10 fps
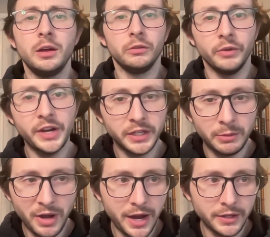reasoning
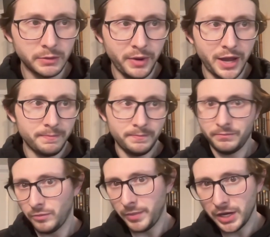behind this bet:
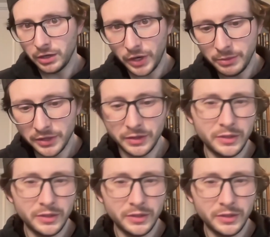Amanda Ribas